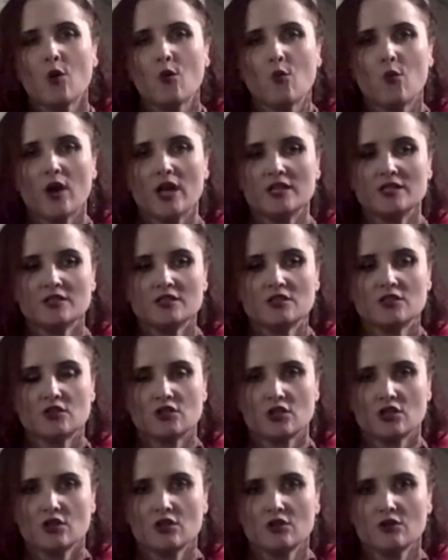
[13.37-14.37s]
went
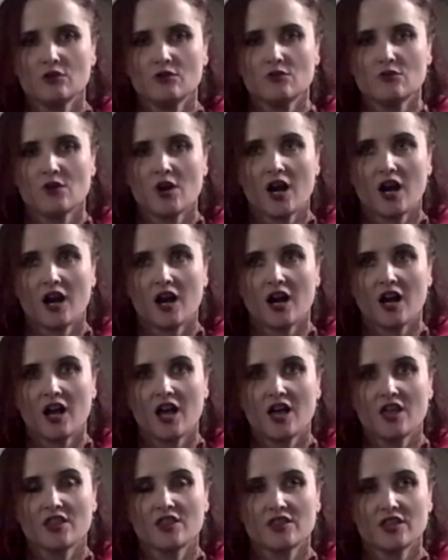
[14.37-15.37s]
to
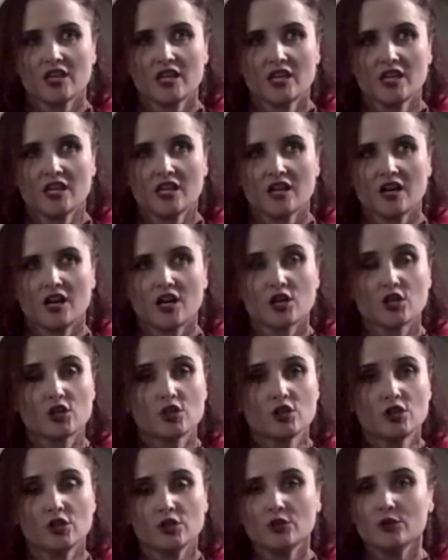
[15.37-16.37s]
the
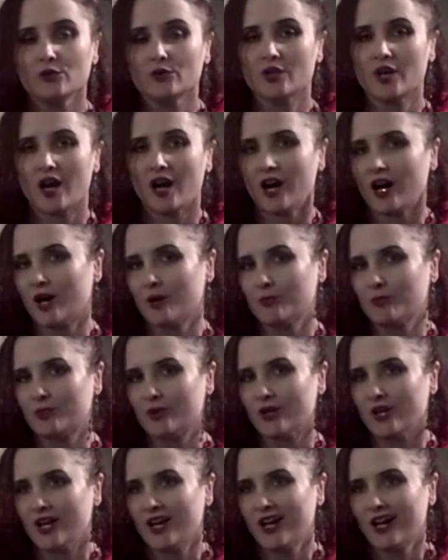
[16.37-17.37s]
CluedUpp
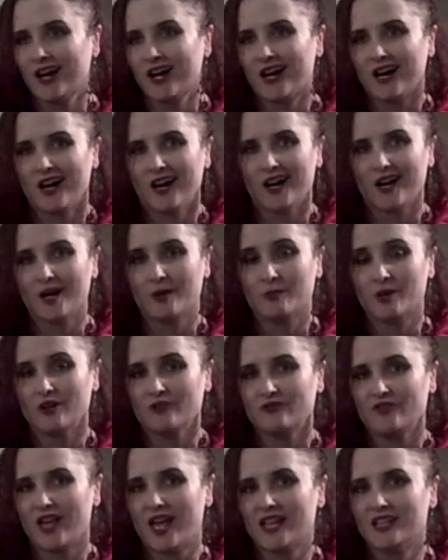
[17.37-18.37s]

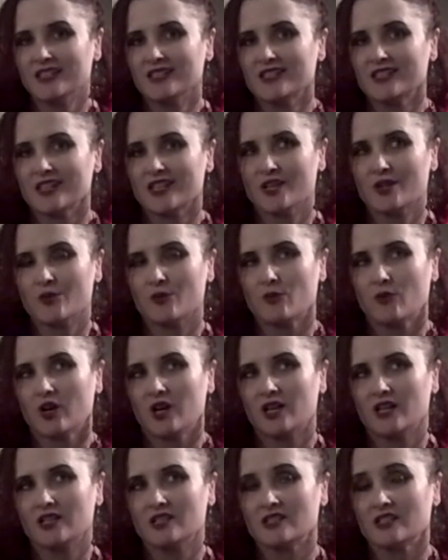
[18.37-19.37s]
event. It
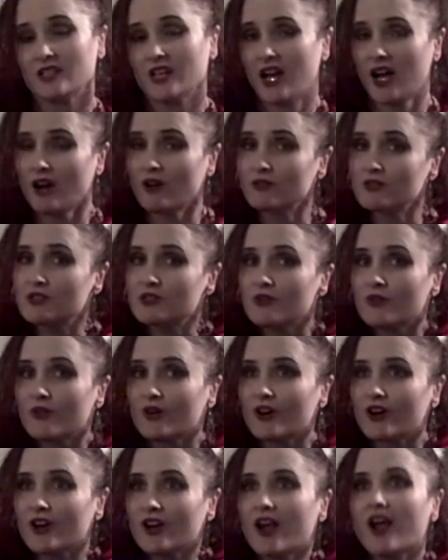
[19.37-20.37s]
was an
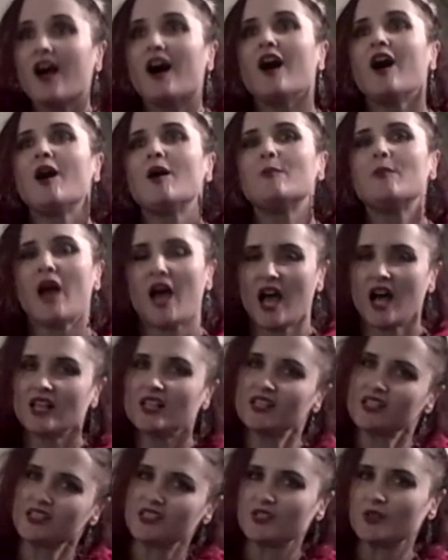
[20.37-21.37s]
outdoor
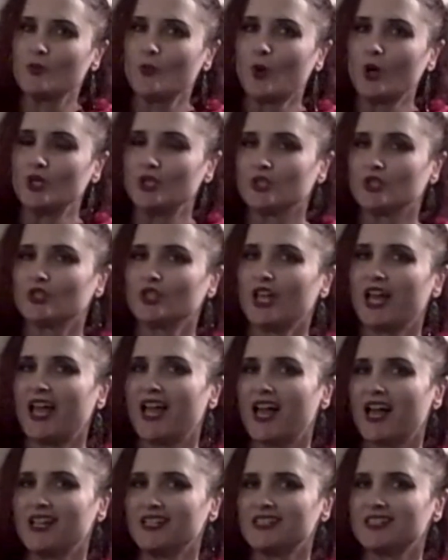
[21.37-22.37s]
Alice in
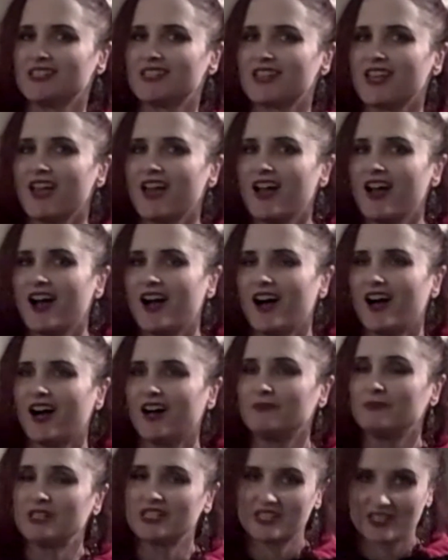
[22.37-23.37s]
Wonderland
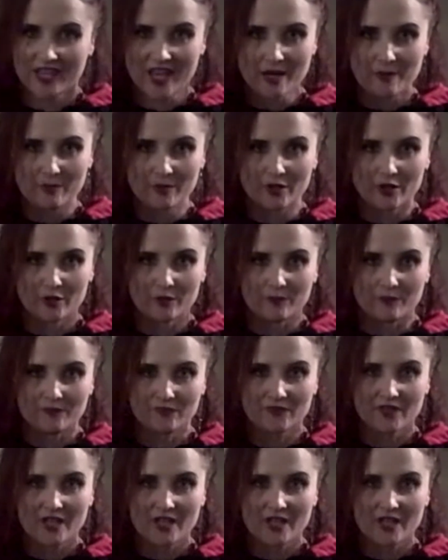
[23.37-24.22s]
escape room.